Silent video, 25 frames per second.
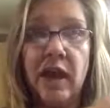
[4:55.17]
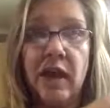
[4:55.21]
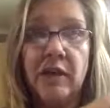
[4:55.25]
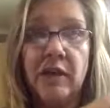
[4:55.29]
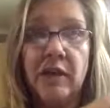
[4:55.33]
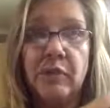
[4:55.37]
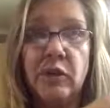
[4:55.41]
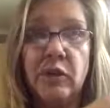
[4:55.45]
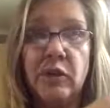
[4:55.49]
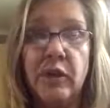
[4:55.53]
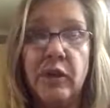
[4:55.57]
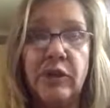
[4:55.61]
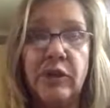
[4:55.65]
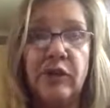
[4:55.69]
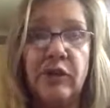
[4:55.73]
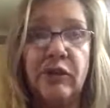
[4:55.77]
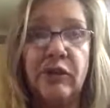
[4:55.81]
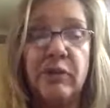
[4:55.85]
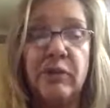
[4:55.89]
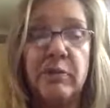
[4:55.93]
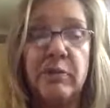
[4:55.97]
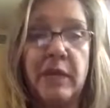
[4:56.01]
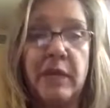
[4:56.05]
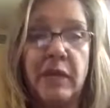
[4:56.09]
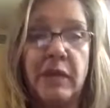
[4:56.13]

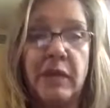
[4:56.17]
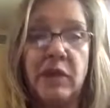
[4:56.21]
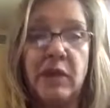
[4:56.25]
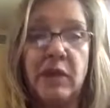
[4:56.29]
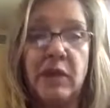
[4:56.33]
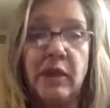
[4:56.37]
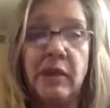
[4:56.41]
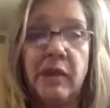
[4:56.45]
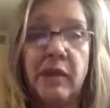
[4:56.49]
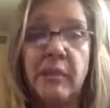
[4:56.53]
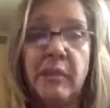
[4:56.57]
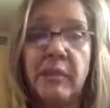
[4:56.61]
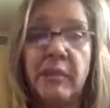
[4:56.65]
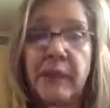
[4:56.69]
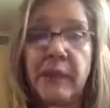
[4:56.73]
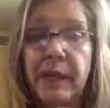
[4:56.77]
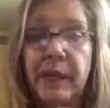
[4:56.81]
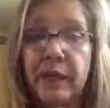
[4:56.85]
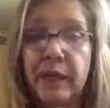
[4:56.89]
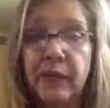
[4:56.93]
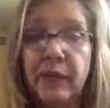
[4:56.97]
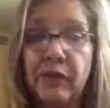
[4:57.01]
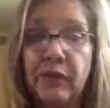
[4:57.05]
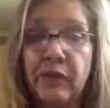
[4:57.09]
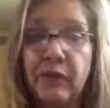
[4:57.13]
transformation.
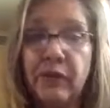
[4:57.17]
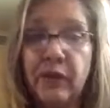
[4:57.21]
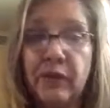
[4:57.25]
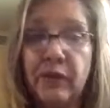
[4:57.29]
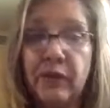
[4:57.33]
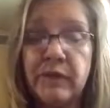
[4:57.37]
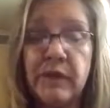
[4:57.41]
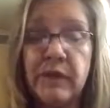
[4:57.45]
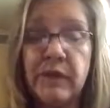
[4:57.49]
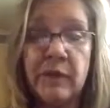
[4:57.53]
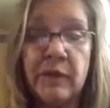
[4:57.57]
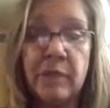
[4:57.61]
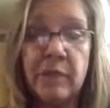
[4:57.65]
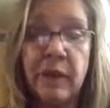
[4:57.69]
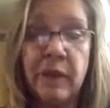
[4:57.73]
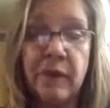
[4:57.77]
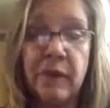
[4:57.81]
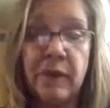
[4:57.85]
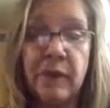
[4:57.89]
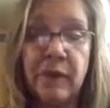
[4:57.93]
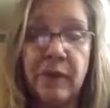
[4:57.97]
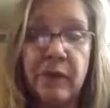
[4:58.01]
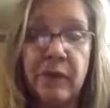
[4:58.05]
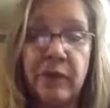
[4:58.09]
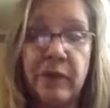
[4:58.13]
Many of you have seen my
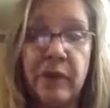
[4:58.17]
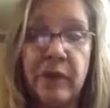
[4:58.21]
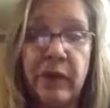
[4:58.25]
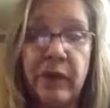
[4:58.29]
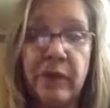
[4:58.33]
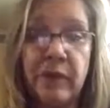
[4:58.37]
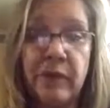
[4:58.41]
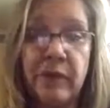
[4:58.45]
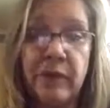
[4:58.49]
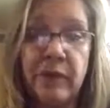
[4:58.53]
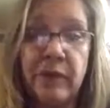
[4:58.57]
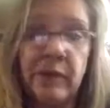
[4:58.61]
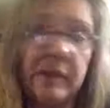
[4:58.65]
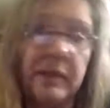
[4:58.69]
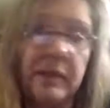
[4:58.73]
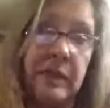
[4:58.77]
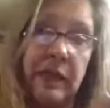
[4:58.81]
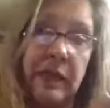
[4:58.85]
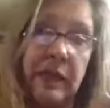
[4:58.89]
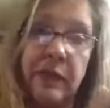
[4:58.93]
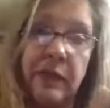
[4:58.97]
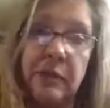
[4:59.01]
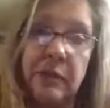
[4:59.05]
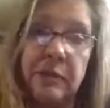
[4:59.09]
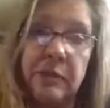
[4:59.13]
before and after pics.
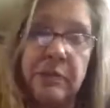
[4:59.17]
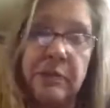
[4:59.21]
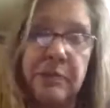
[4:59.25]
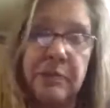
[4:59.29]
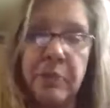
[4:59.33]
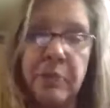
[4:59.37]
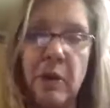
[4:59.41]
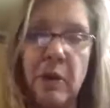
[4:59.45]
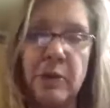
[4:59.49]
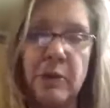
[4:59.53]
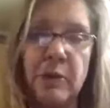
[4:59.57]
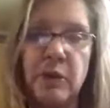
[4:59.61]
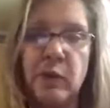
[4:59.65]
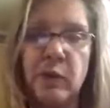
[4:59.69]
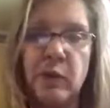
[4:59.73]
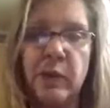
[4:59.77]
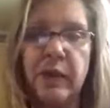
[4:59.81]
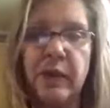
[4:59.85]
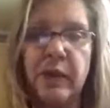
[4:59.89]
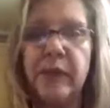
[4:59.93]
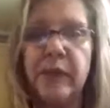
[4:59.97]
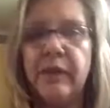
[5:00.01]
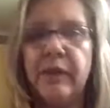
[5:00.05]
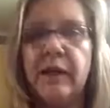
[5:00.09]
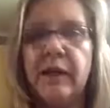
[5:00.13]
I could post
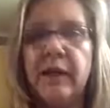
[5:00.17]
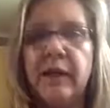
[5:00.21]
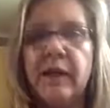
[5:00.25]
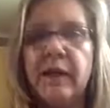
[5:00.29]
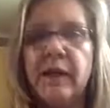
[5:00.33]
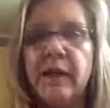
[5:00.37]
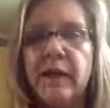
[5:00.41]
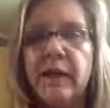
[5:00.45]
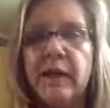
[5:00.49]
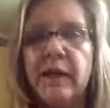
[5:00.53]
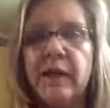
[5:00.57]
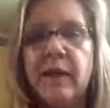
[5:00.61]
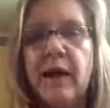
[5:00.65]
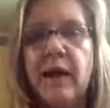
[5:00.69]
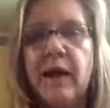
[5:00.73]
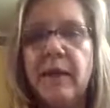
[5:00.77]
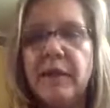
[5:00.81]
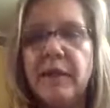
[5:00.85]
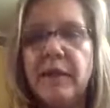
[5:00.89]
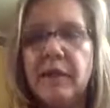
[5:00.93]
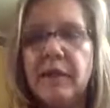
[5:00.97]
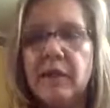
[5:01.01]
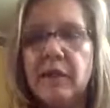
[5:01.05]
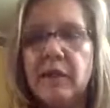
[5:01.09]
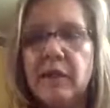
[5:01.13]
one in the
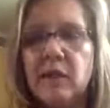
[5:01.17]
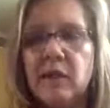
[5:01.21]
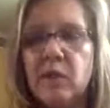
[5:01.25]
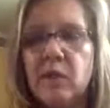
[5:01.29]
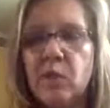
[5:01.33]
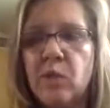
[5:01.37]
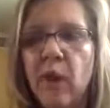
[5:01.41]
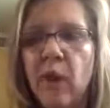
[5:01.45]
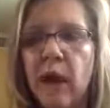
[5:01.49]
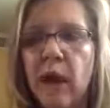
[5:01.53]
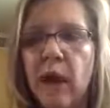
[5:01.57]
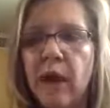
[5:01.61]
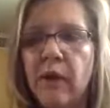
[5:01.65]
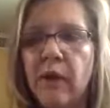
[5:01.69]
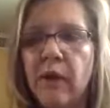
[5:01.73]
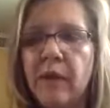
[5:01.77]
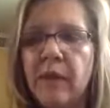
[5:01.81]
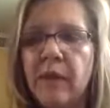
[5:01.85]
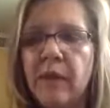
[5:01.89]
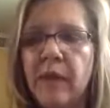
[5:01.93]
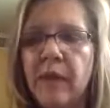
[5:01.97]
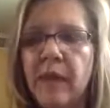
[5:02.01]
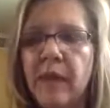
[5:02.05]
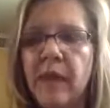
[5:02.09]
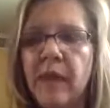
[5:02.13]
comments as well.
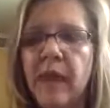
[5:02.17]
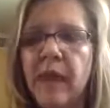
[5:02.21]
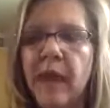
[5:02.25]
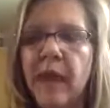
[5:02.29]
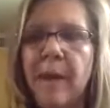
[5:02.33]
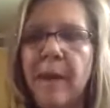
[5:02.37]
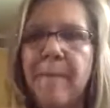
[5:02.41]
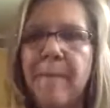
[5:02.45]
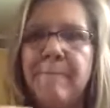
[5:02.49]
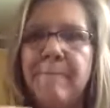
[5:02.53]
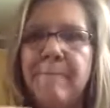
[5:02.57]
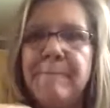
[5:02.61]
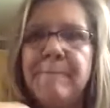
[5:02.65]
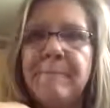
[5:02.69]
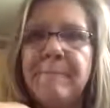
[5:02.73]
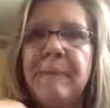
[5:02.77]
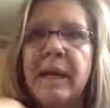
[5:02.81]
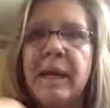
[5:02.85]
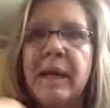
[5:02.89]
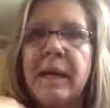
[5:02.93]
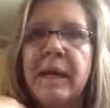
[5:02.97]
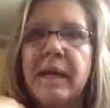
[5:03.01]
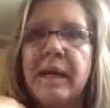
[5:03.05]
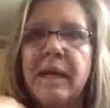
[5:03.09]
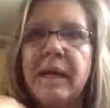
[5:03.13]

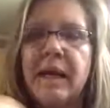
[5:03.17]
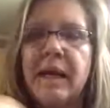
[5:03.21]
But